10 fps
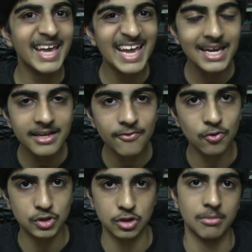Alien
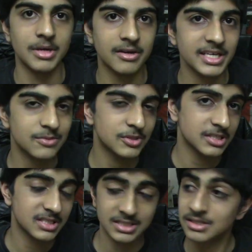Force Omnitrix, which
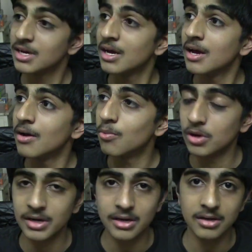is
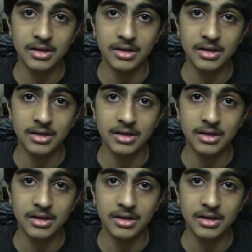what